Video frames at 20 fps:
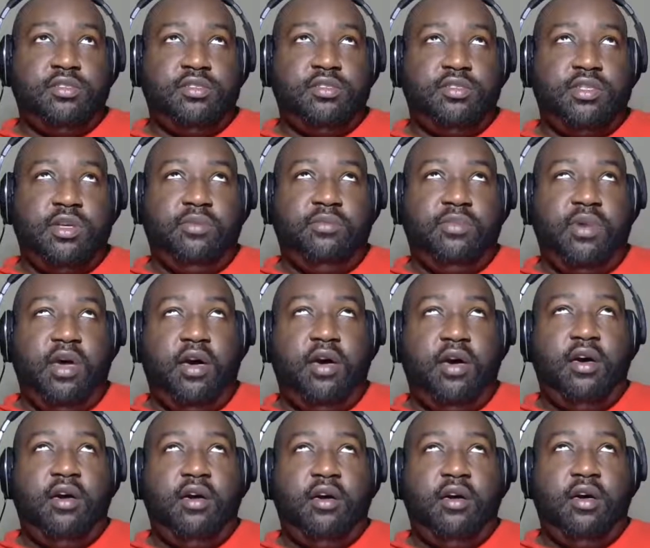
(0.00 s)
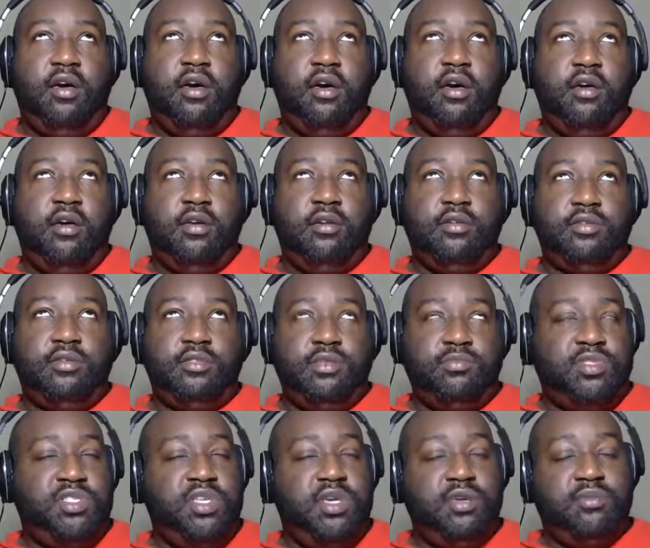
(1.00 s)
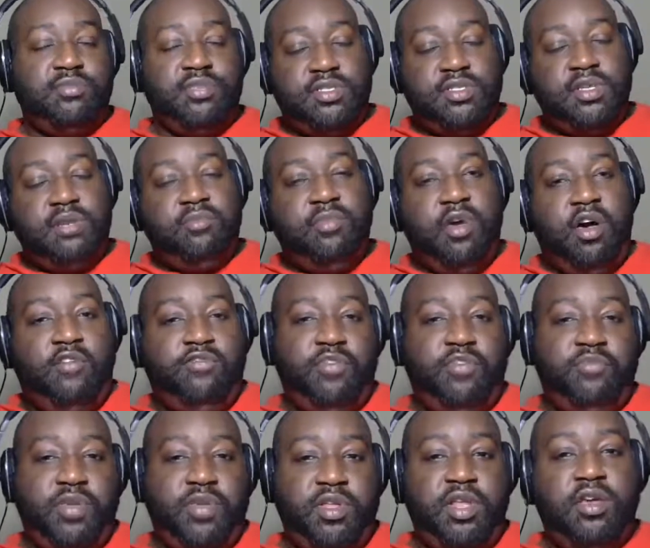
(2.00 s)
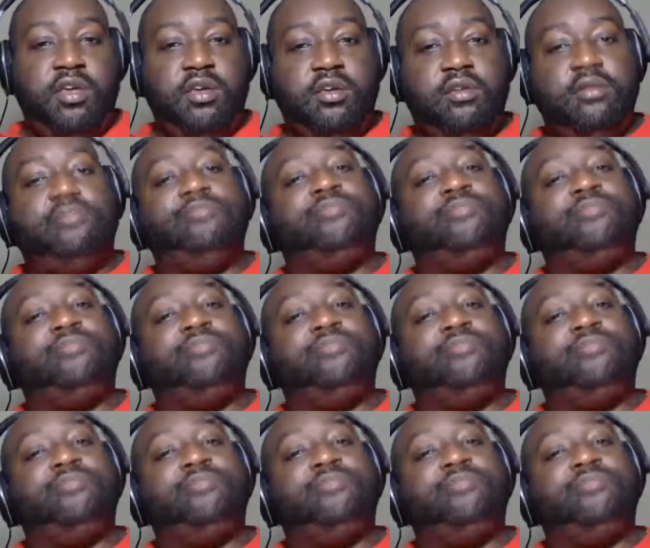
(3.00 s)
Sims or something off up in here.